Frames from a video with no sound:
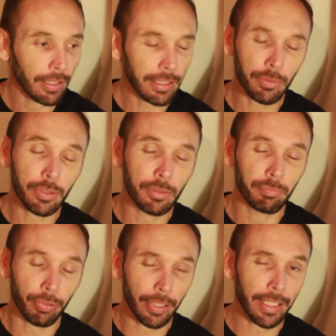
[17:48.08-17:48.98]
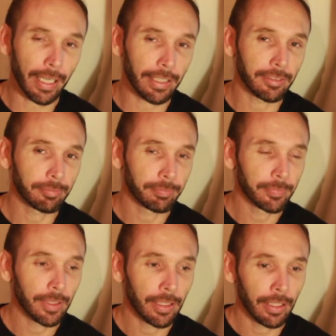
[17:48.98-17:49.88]
This was pretty hard.
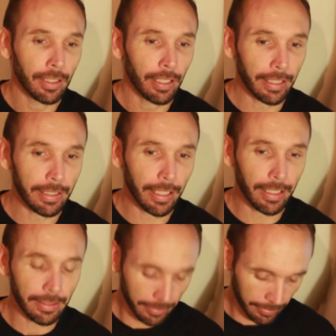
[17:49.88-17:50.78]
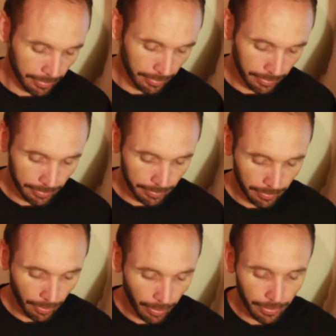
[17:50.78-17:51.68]
In the end,
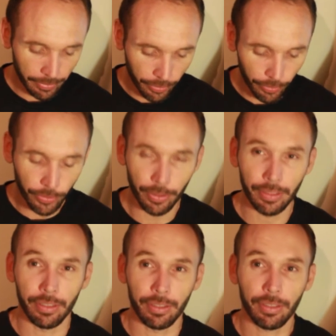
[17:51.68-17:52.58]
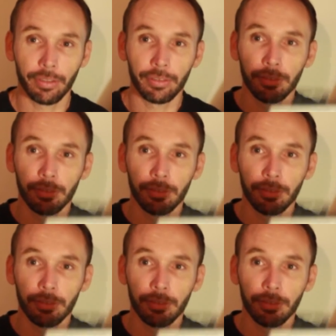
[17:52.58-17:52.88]
I had 2 choices.